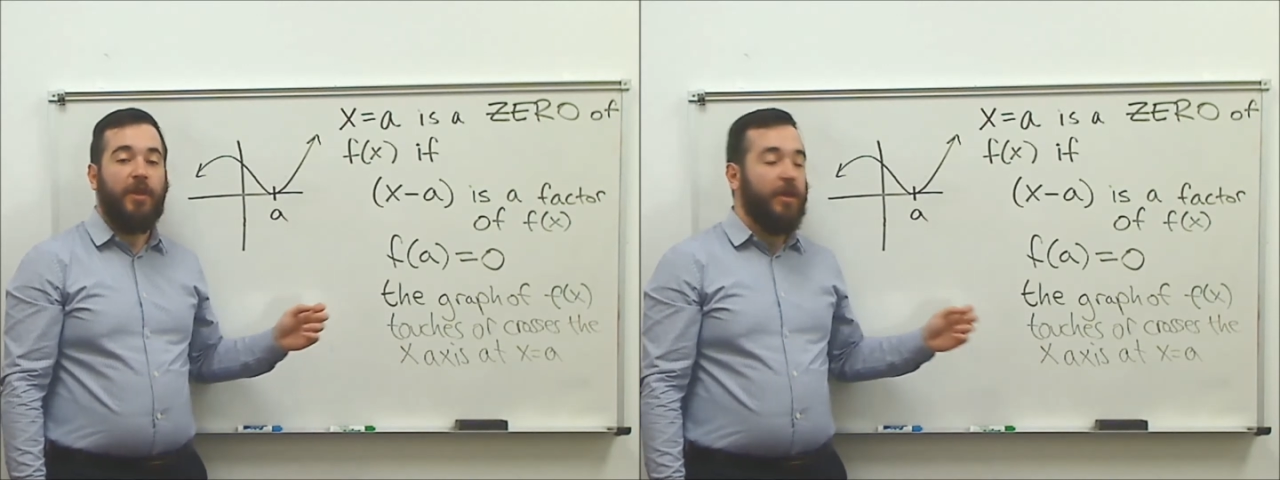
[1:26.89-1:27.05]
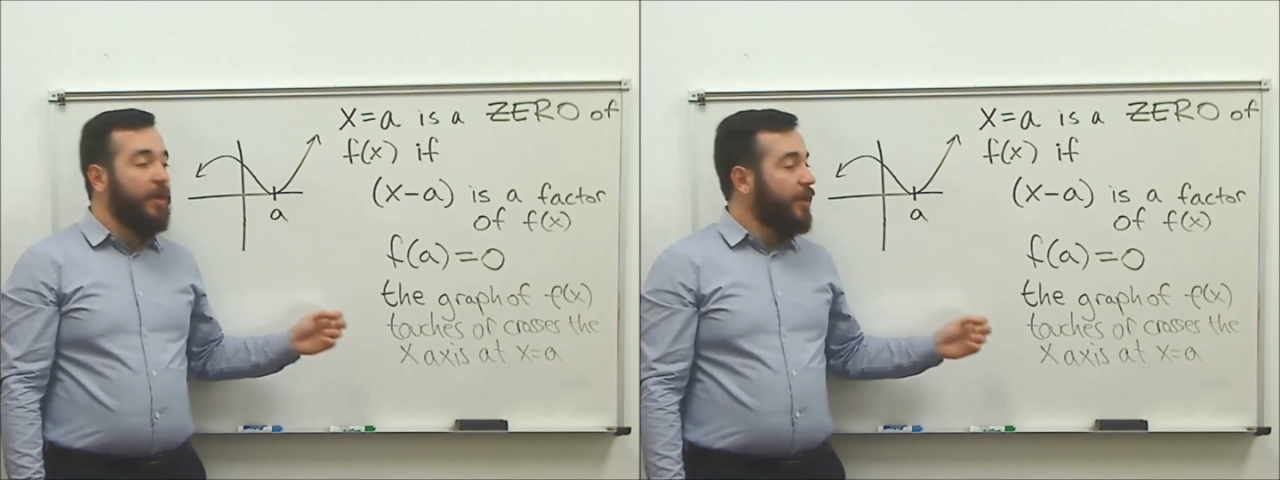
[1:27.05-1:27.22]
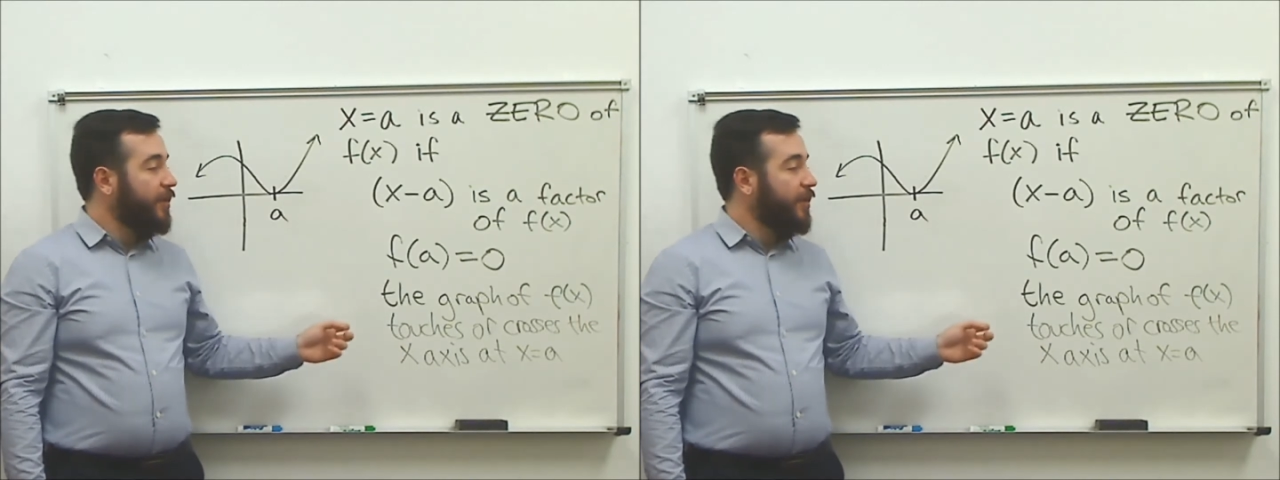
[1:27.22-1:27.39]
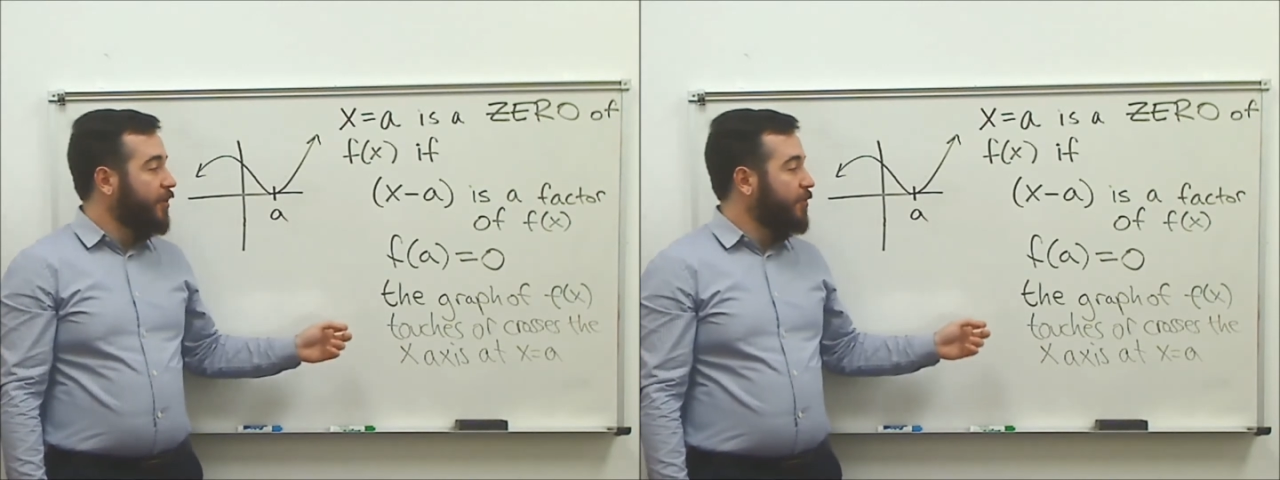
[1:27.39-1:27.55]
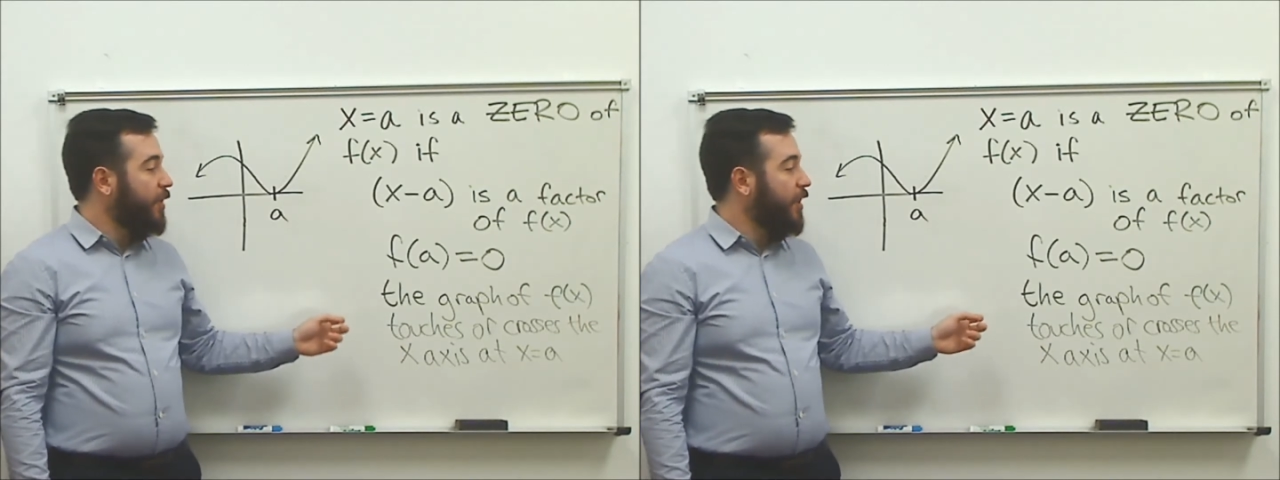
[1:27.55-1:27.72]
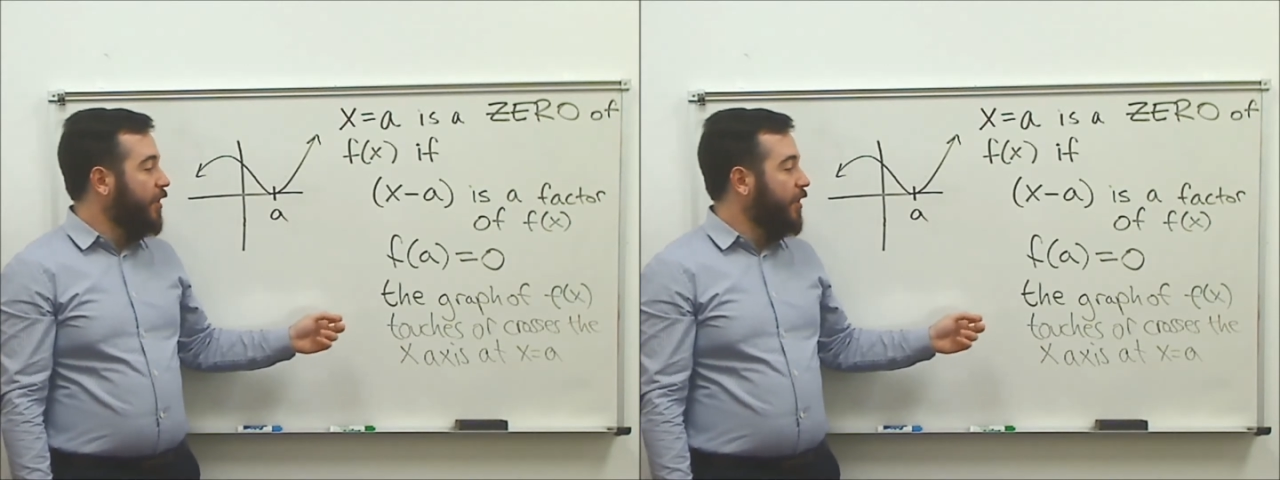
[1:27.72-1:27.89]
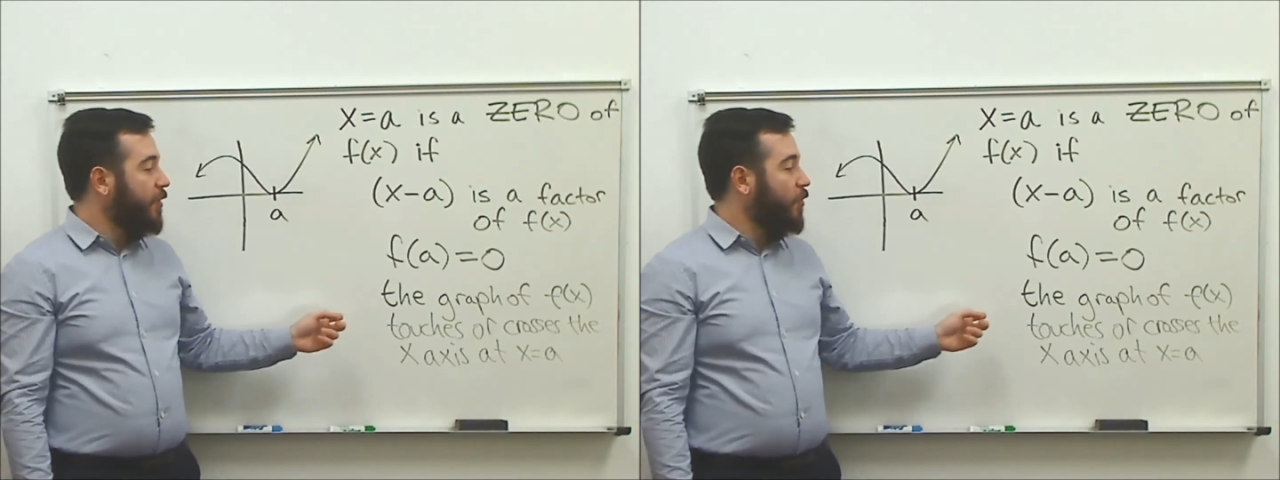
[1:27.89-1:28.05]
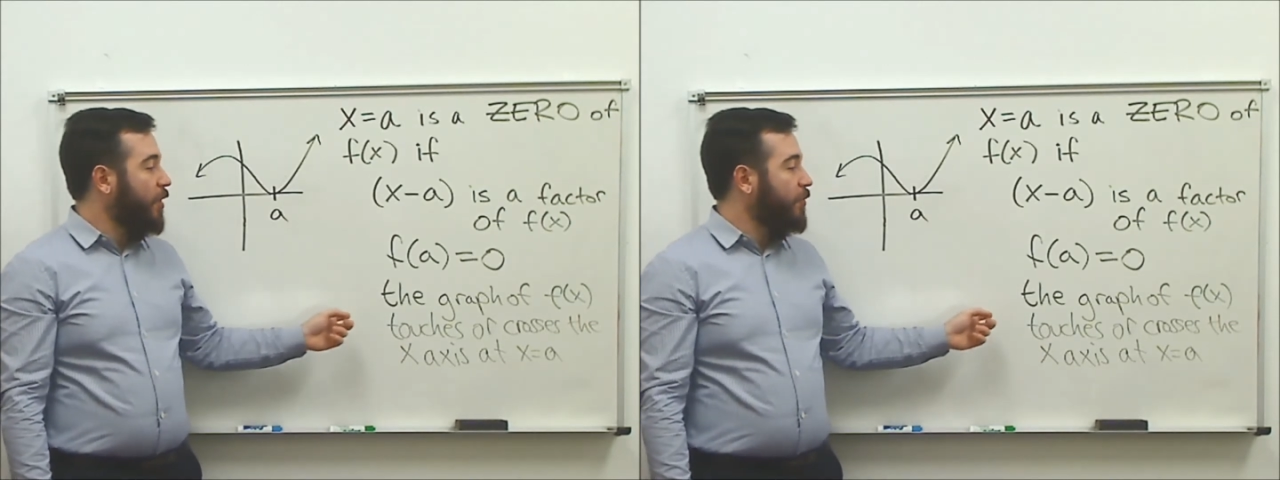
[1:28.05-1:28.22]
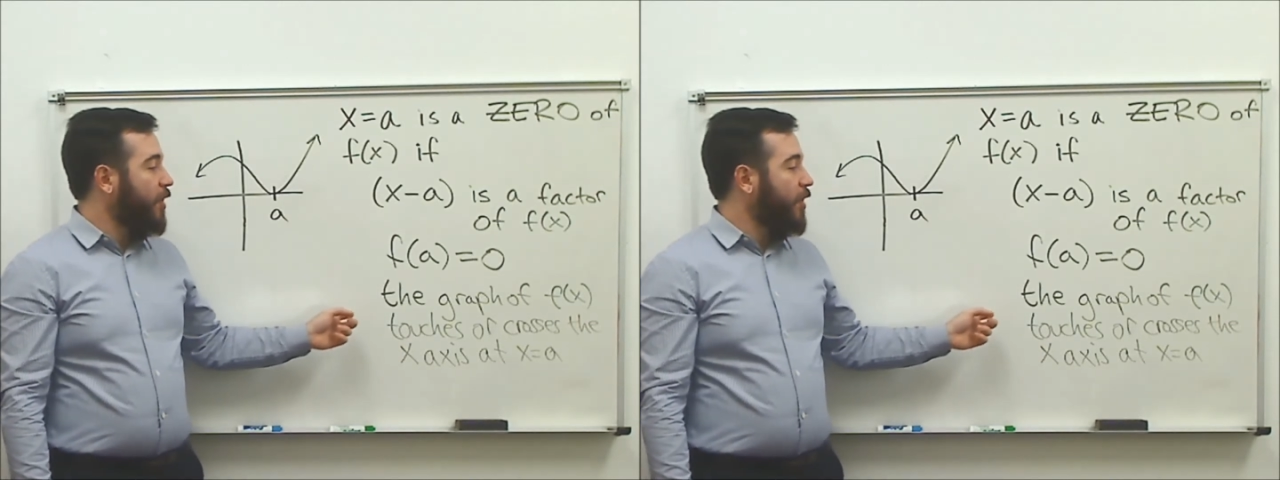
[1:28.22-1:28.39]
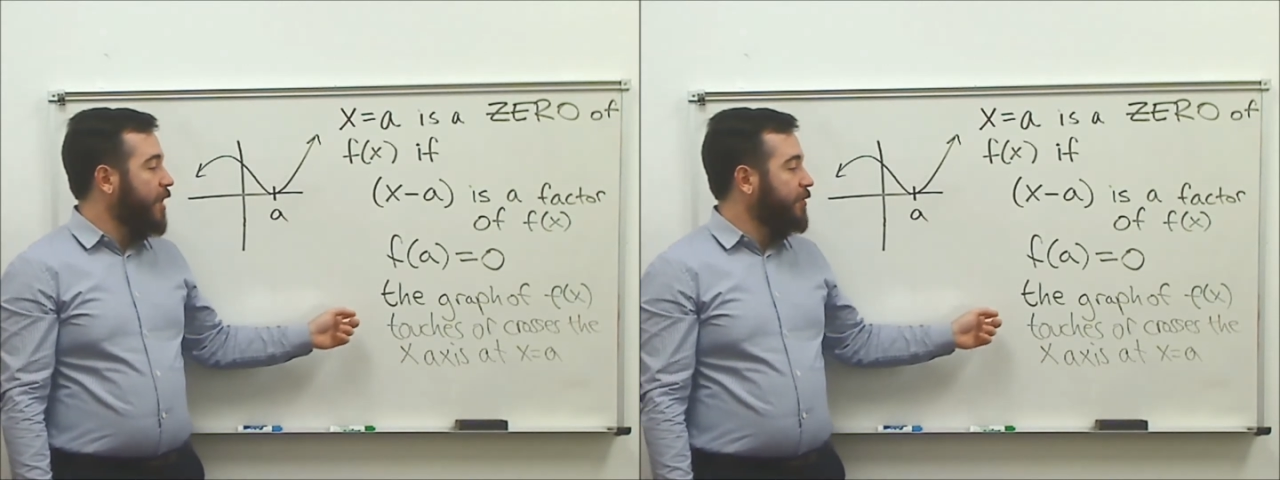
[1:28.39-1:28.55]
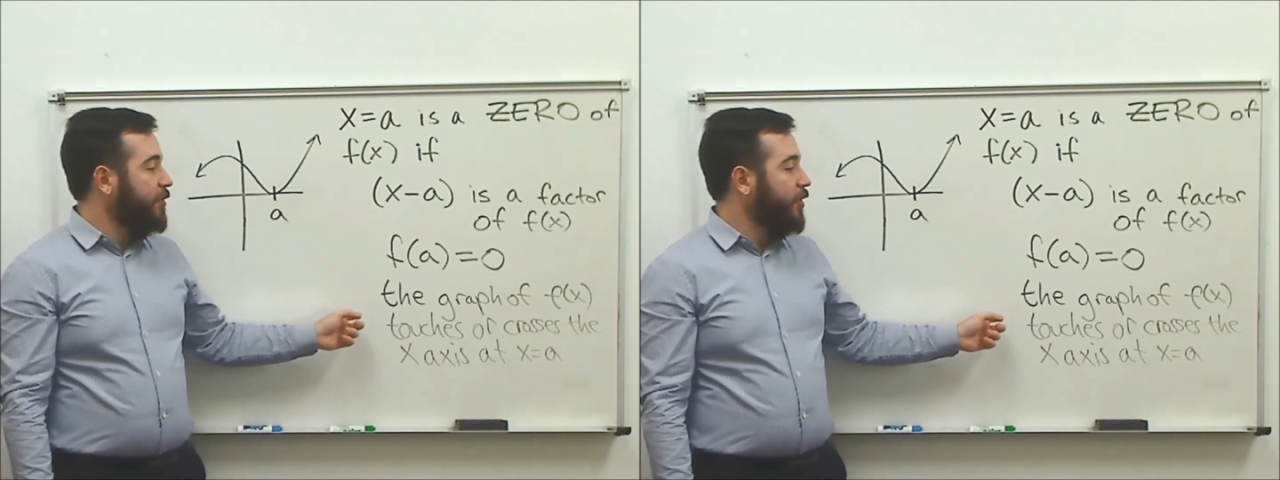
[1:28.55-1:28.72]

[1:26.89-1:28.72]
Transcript: So depending on what problem